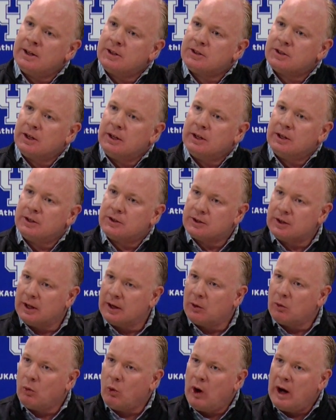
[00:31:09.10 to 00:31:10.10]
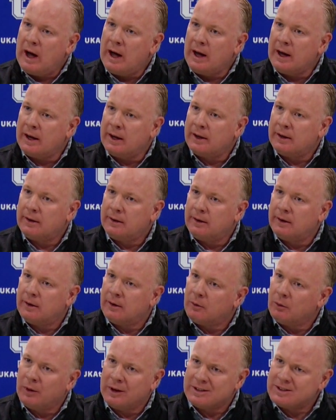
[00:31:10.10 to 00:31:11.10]
Yeah, and it's like, why?
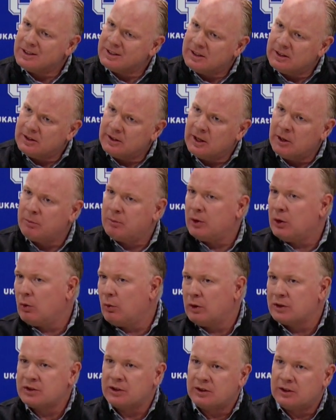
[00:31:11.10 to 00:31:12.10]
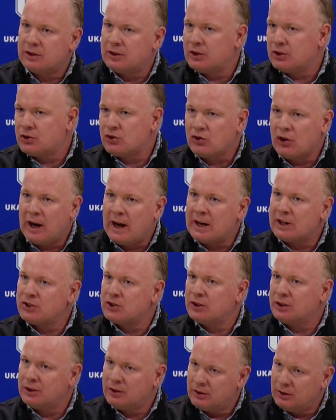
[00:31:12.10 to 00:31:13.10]
You know, was it the tempo? Was it the
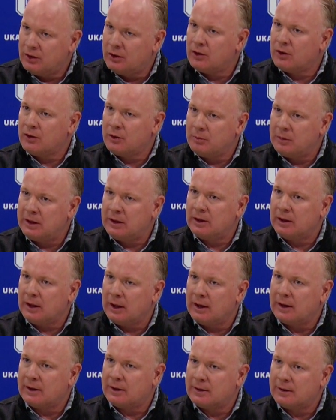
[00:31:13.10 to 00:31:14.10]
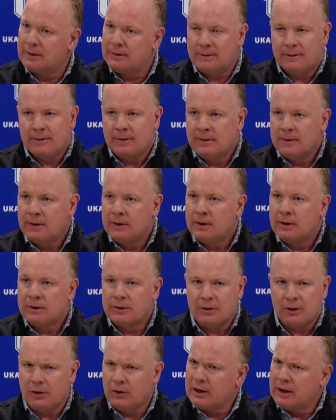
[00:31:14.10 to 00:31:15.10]
distraction? You know what I mean? Like,
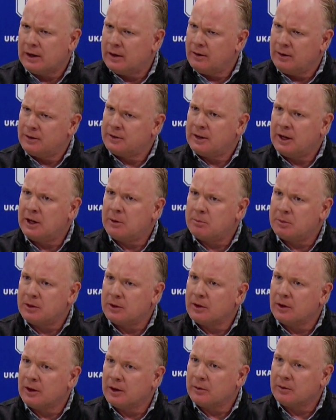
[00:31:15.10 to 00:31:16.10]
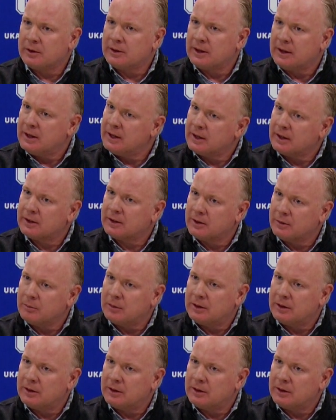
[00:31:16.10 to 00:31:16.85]
you look at it on tape, and you're like, what the heck?